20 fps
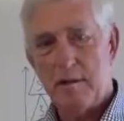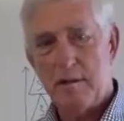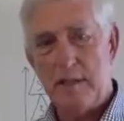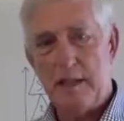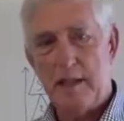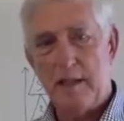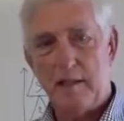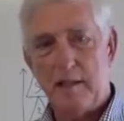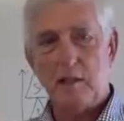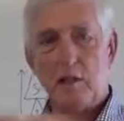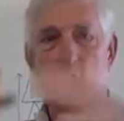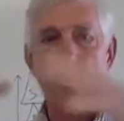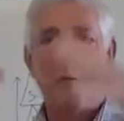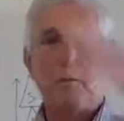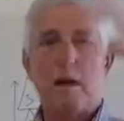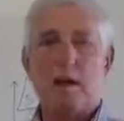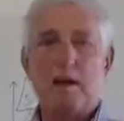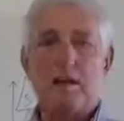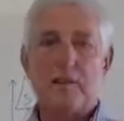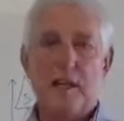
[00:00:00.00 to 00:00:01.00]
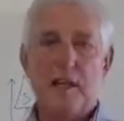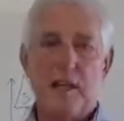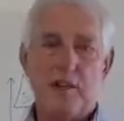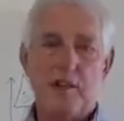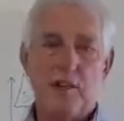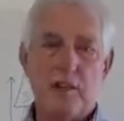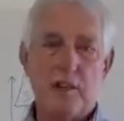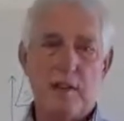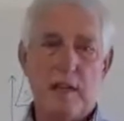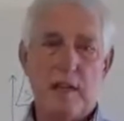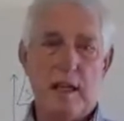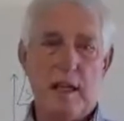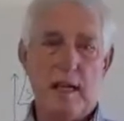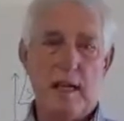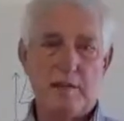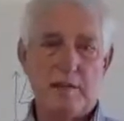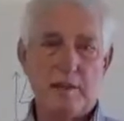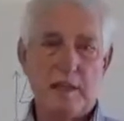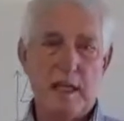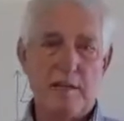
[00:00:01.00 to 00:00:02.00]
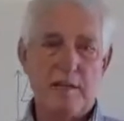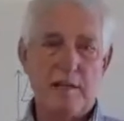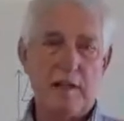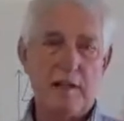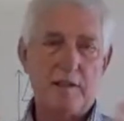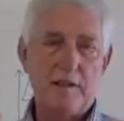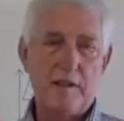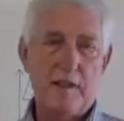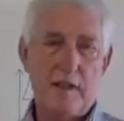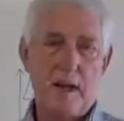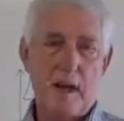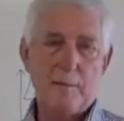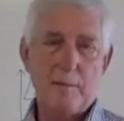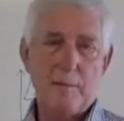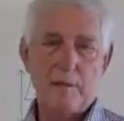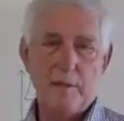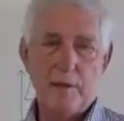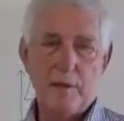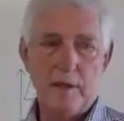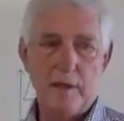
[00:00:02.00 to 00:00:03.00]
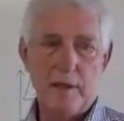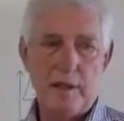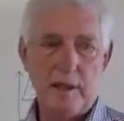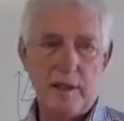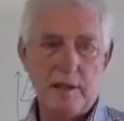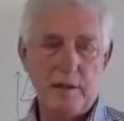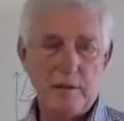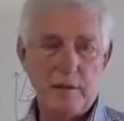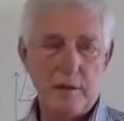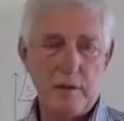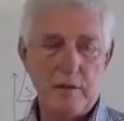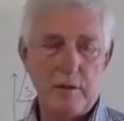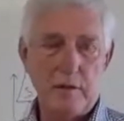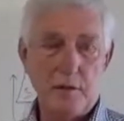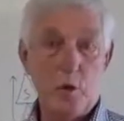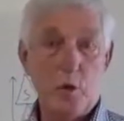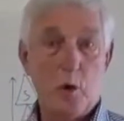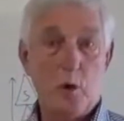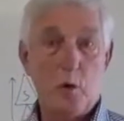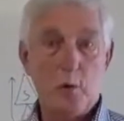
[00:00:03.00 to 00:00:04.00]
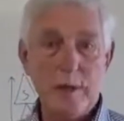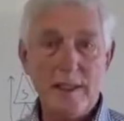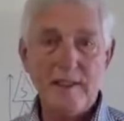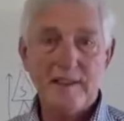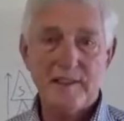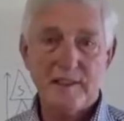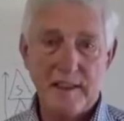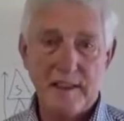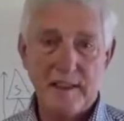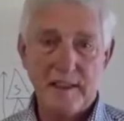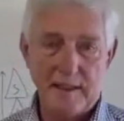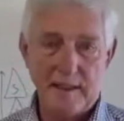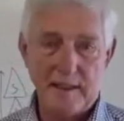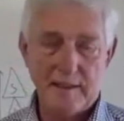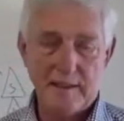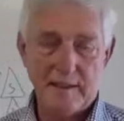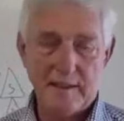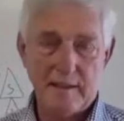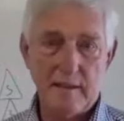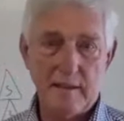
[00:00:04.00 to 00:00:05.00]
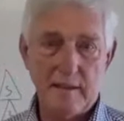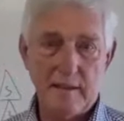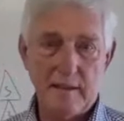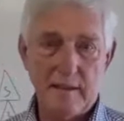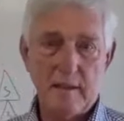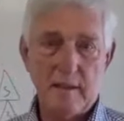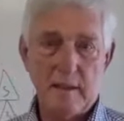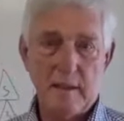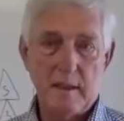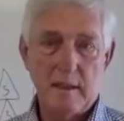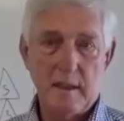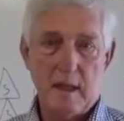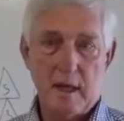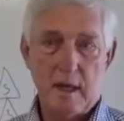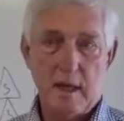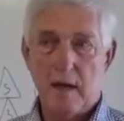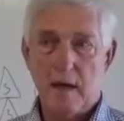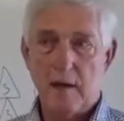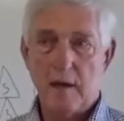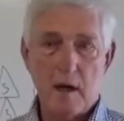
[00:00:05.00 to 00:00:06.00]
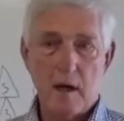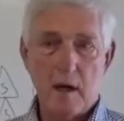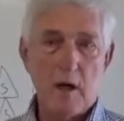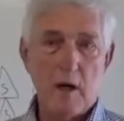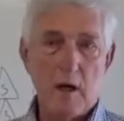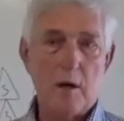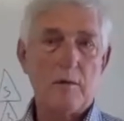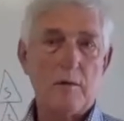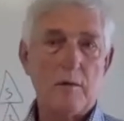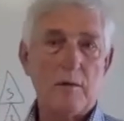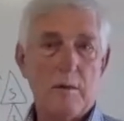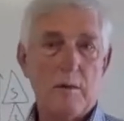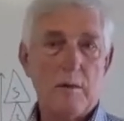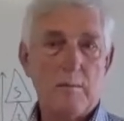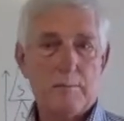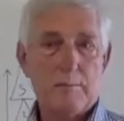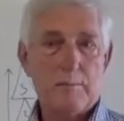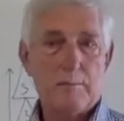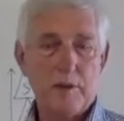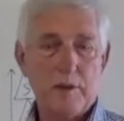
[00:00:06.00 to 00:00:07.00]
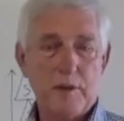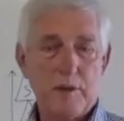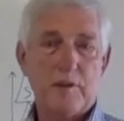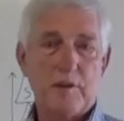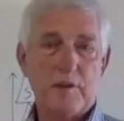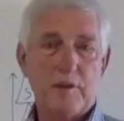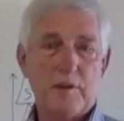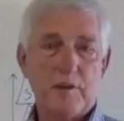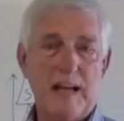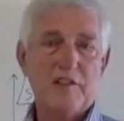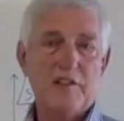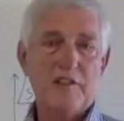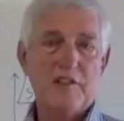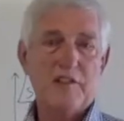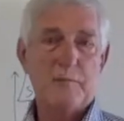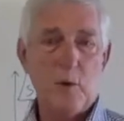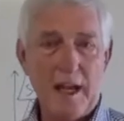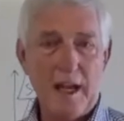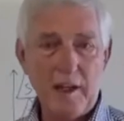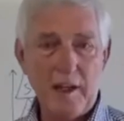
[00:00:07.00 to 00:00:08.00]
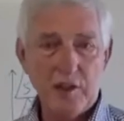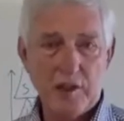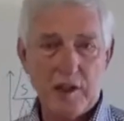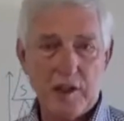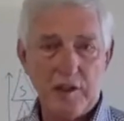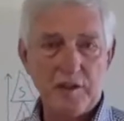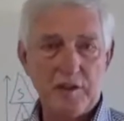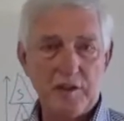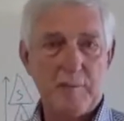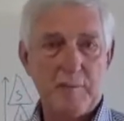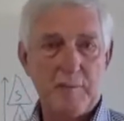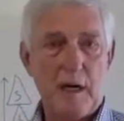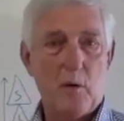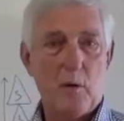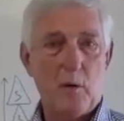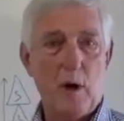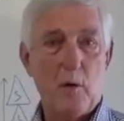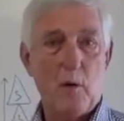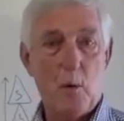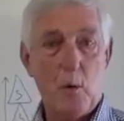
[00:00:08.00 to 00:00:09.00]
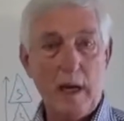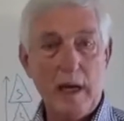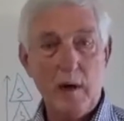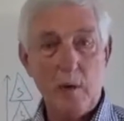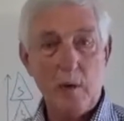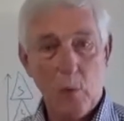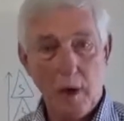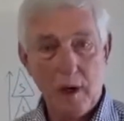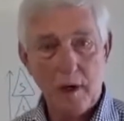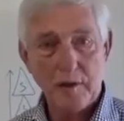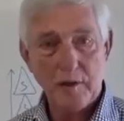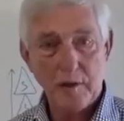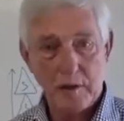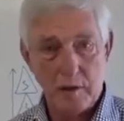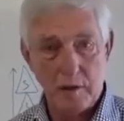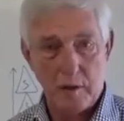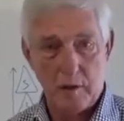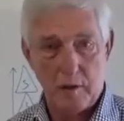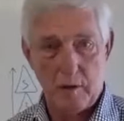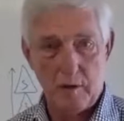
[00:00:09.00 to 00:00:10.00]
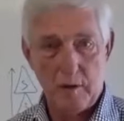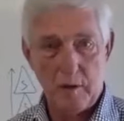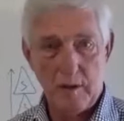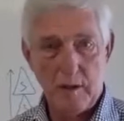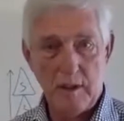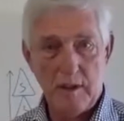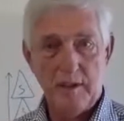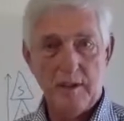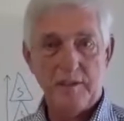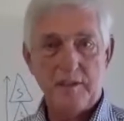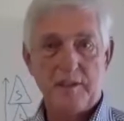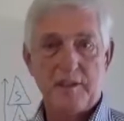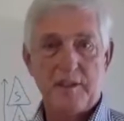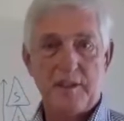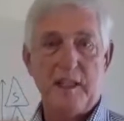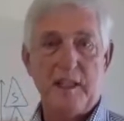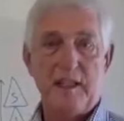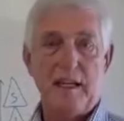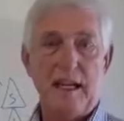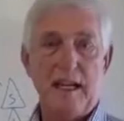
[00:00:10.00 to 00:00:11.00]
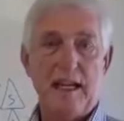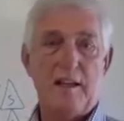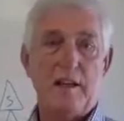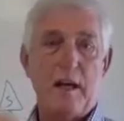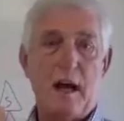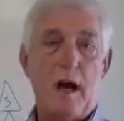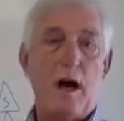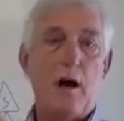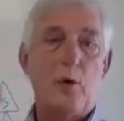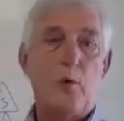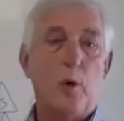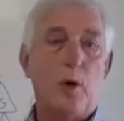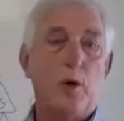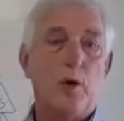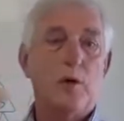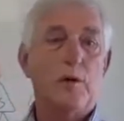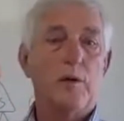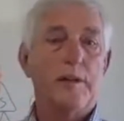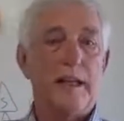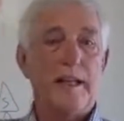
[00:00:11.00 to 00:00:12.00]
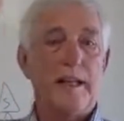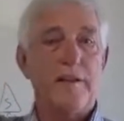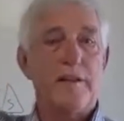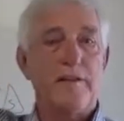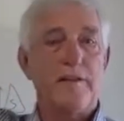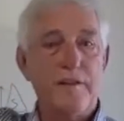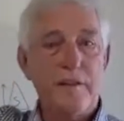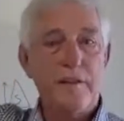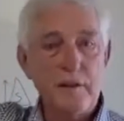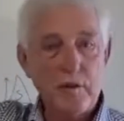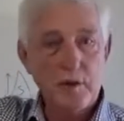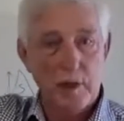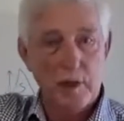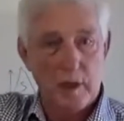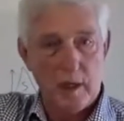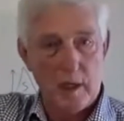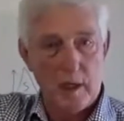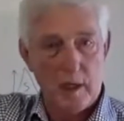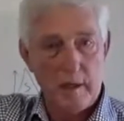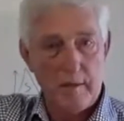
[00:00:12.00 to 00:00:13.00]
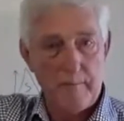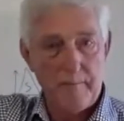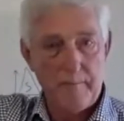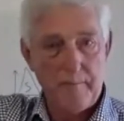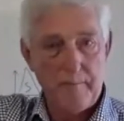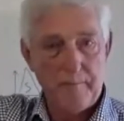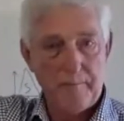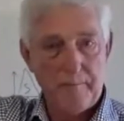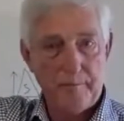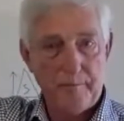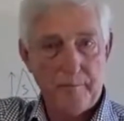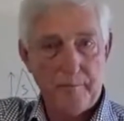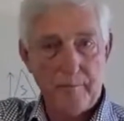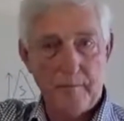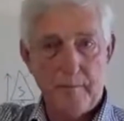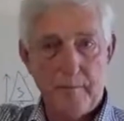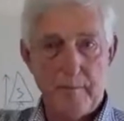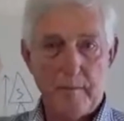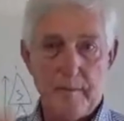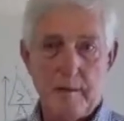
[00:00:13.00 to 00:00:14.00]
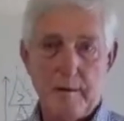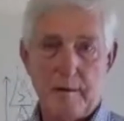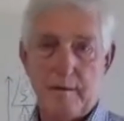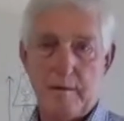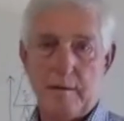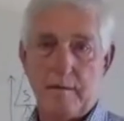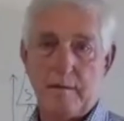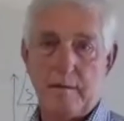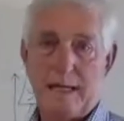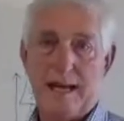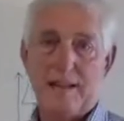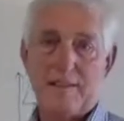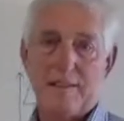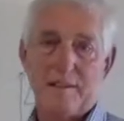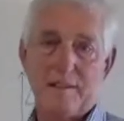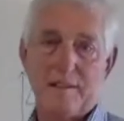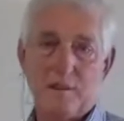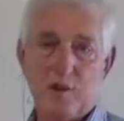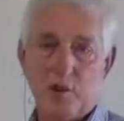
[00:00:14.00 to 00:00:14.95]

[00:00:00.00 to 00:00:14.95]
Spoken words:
The globalization has given us an opportunity to do a reset on our own personal aspirations about what we want to see in our world in the future. That's